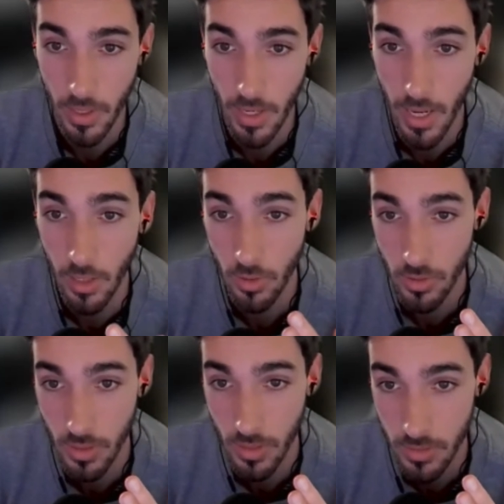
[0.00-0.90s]
how long
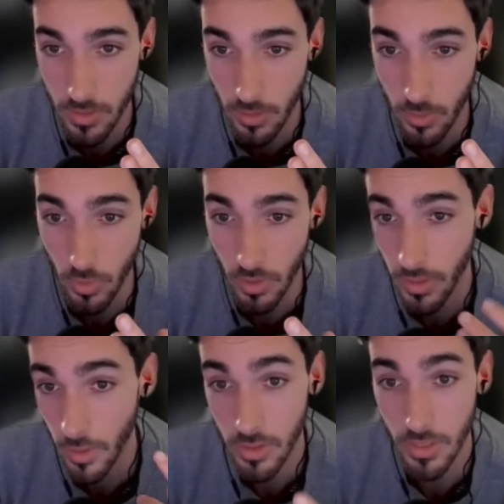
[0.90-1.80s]
it's going to take to work.
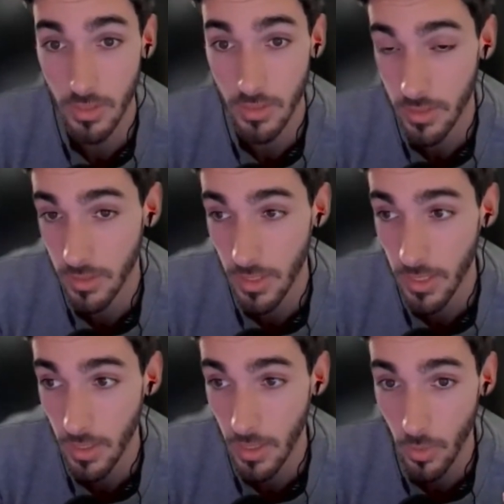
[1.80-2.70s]
They always
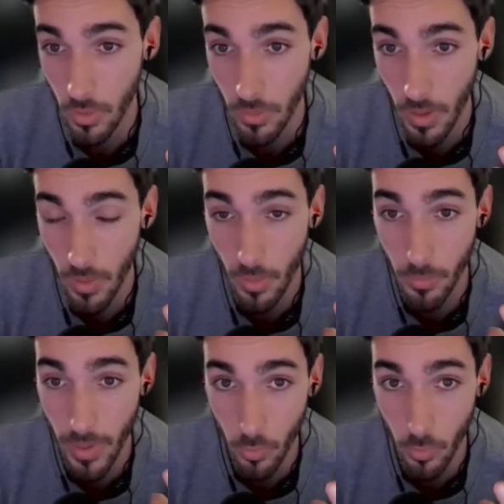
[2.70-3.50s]
take about